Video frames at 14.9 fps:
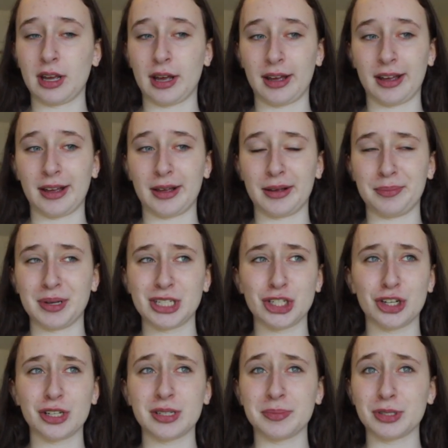uh, make sure
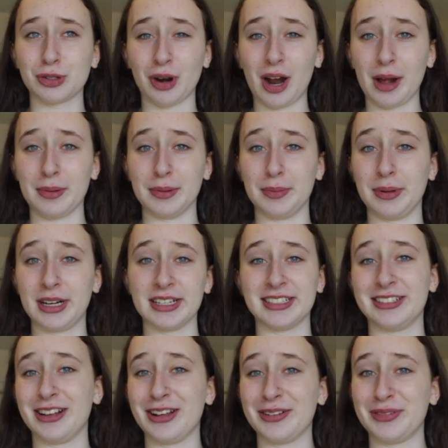to subscribe because
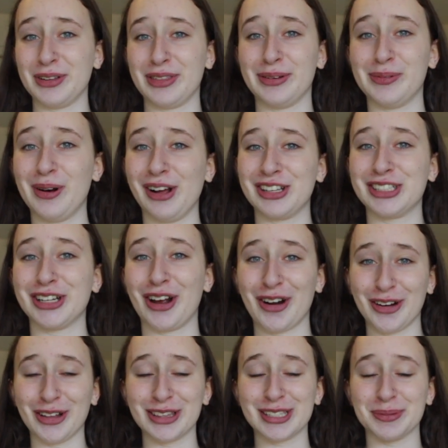a lot of you that watch are
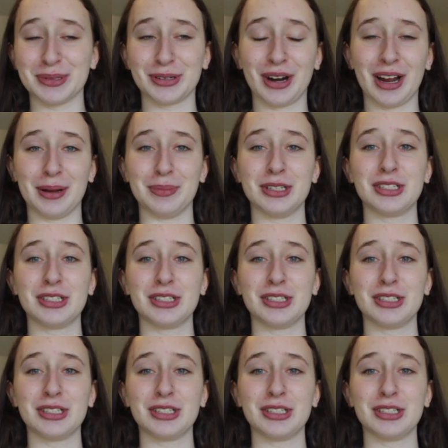not subscribed.